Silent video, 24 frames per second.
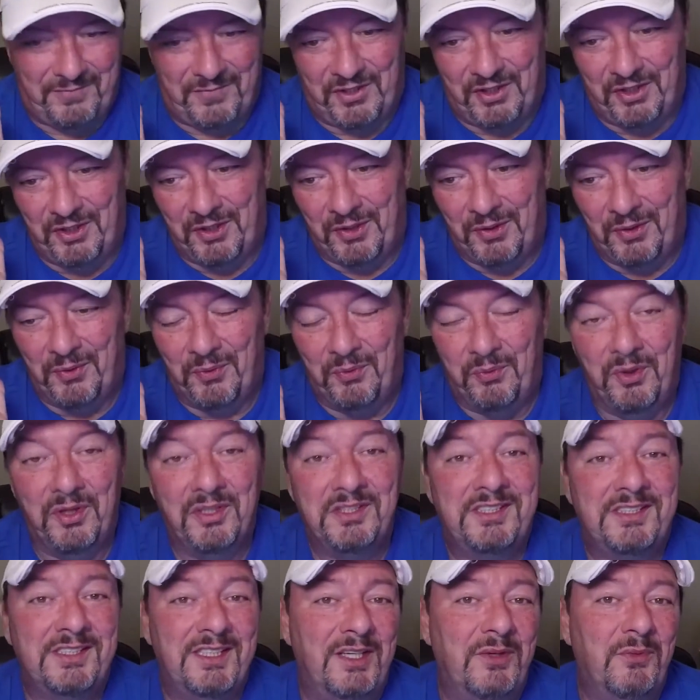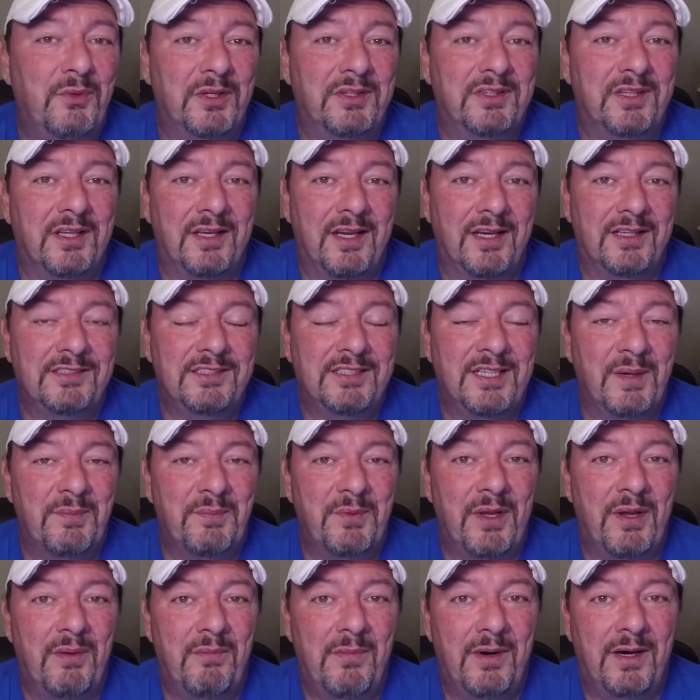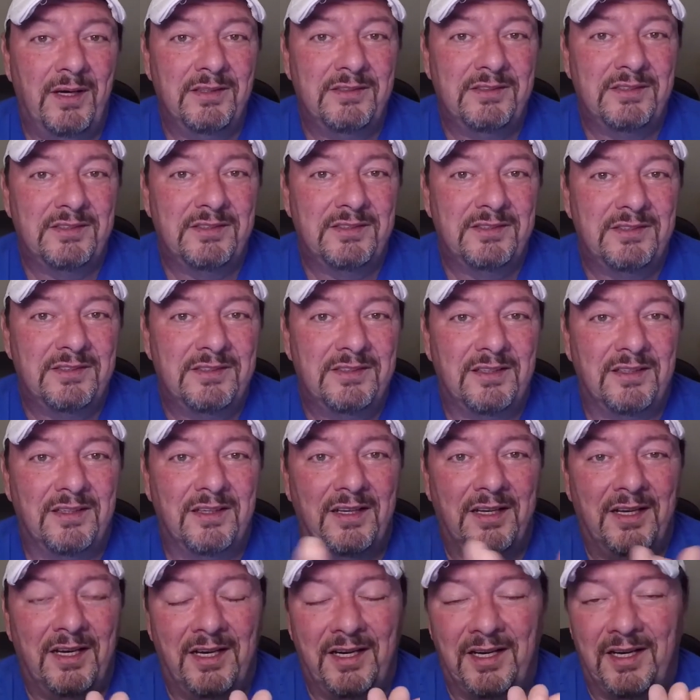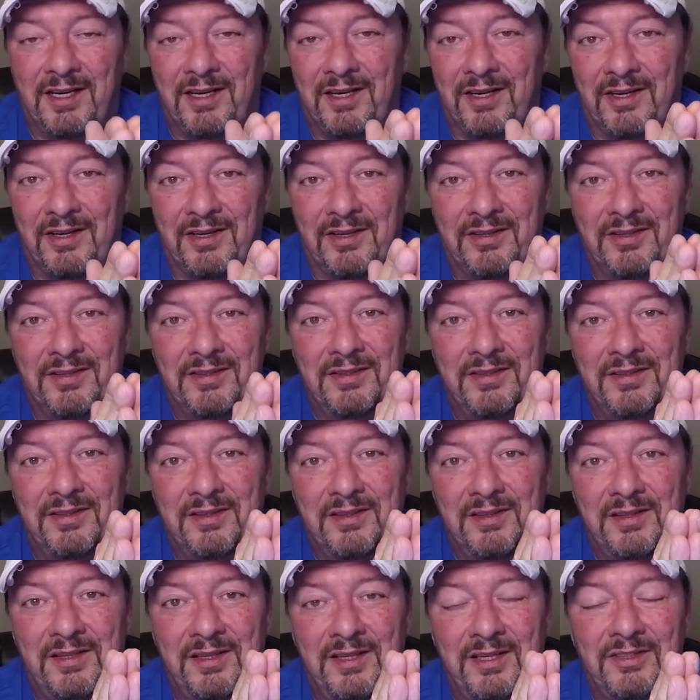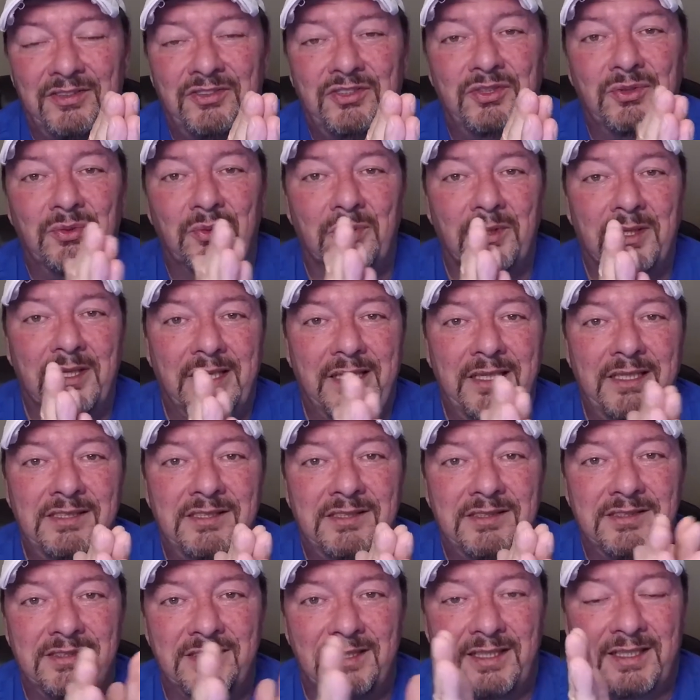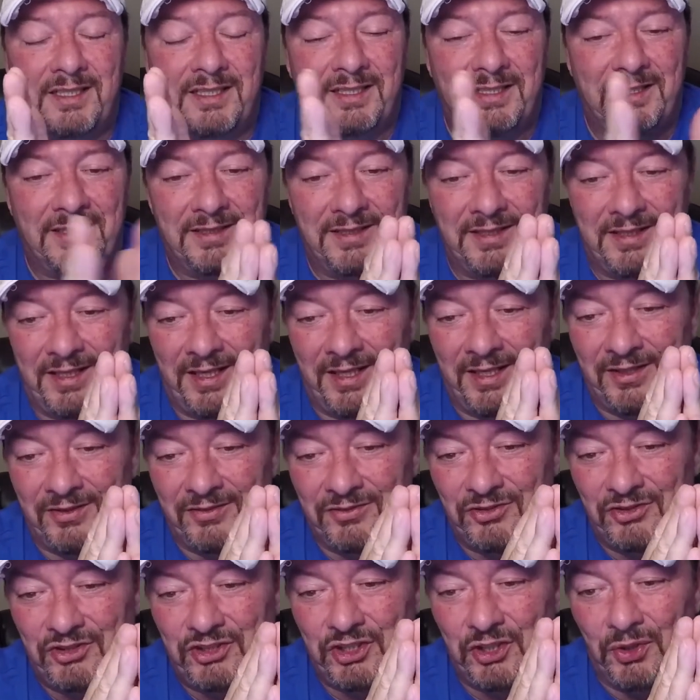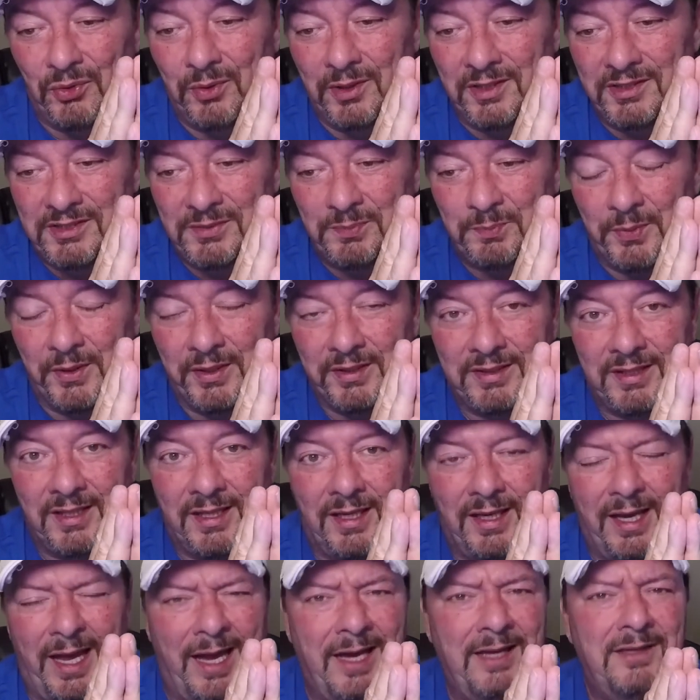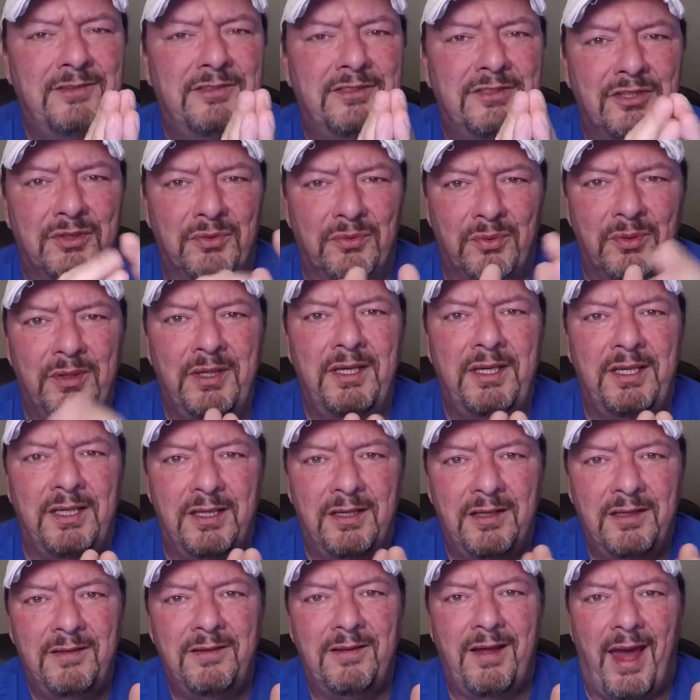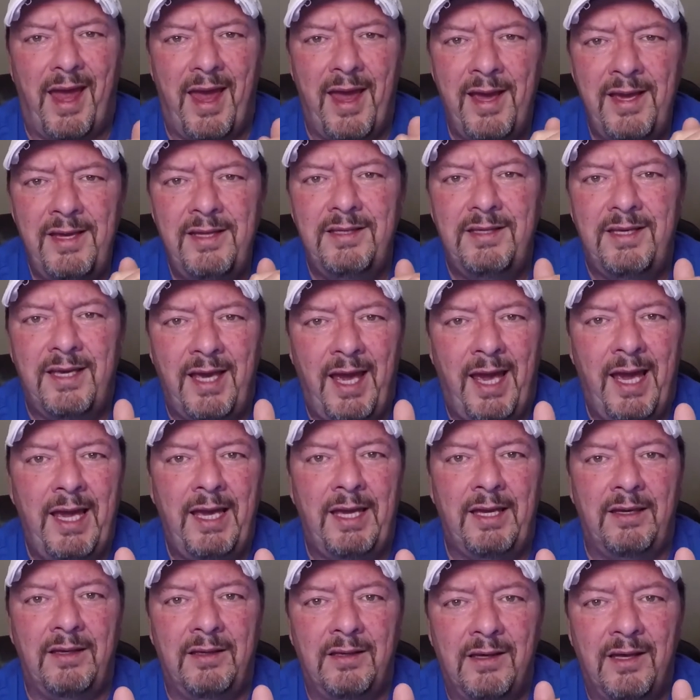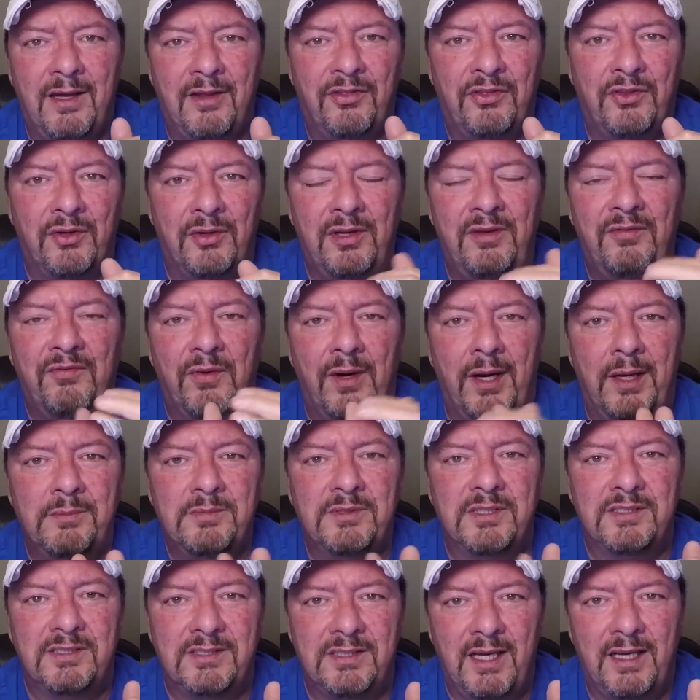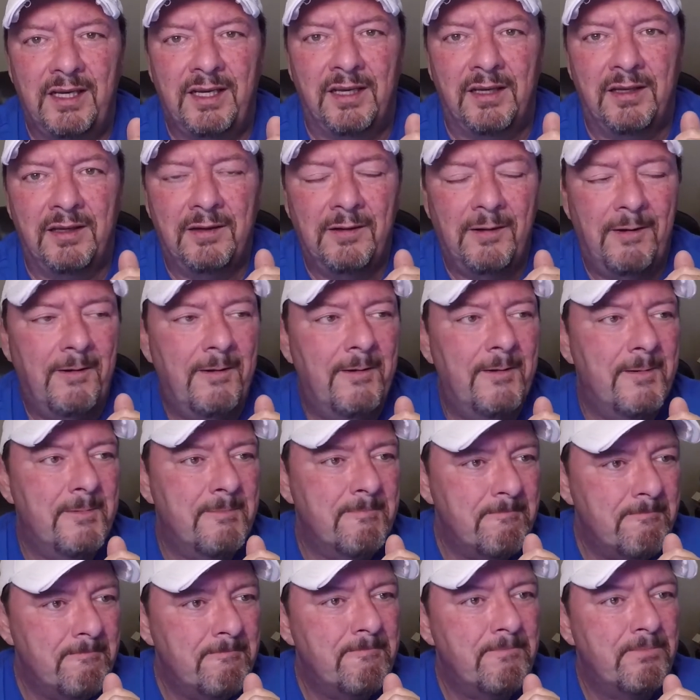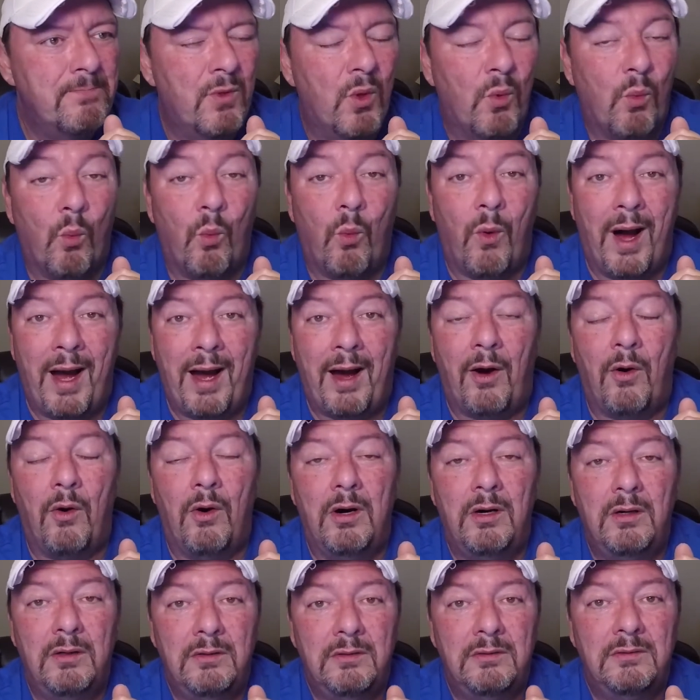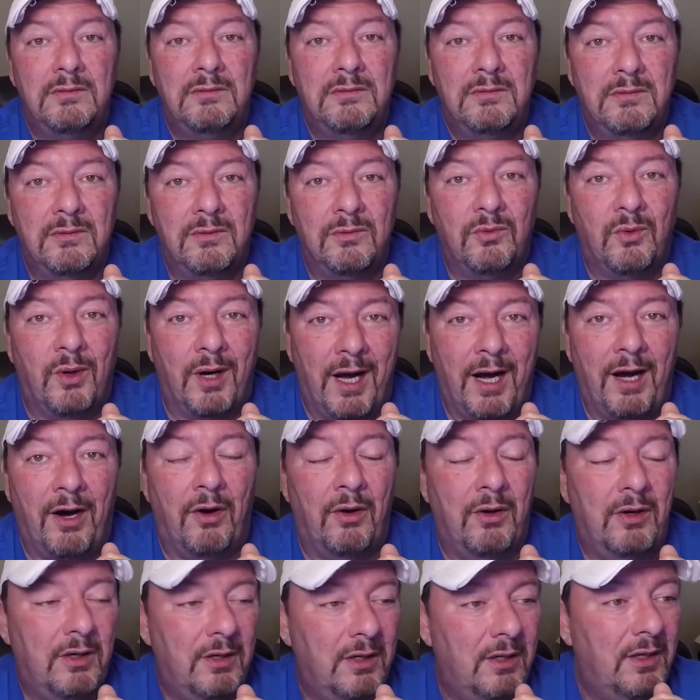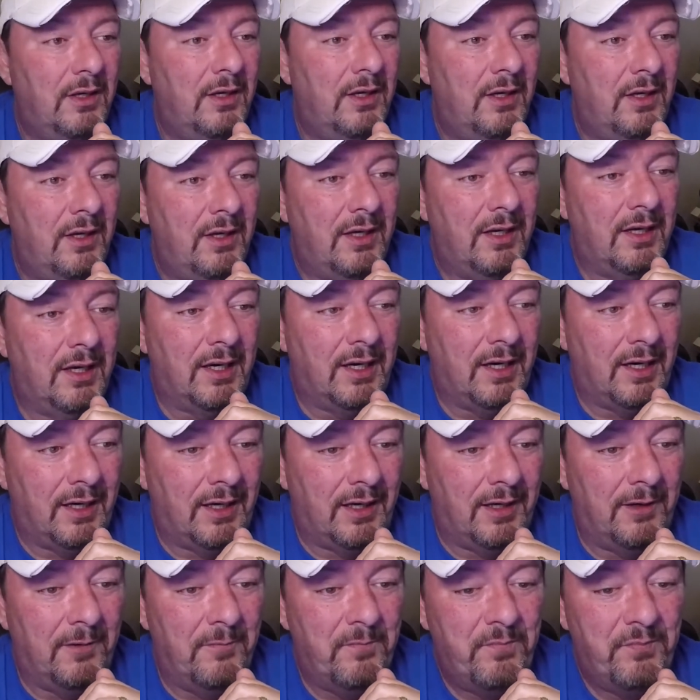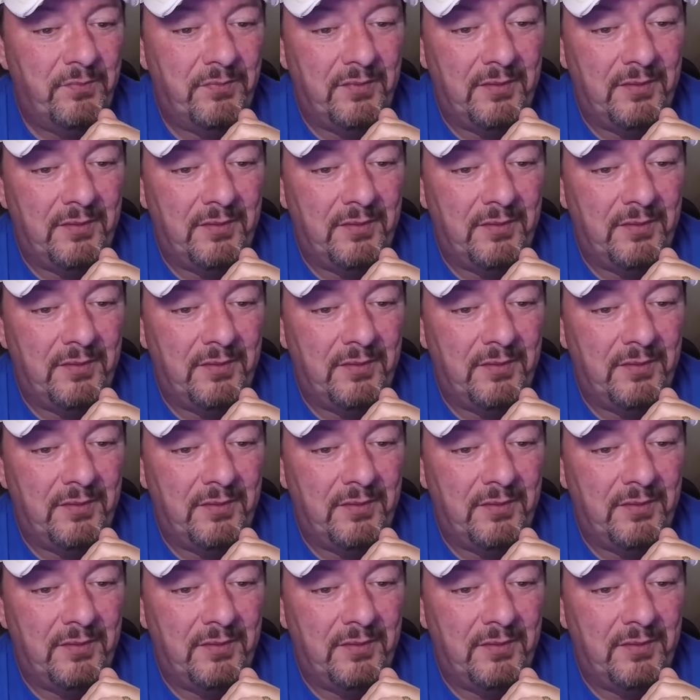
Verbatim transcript: you know, we'll see what the next couple of months uh, get to release uh, and show us. But the H three eight K at thirty frames a second. Wow. Wow. Uh,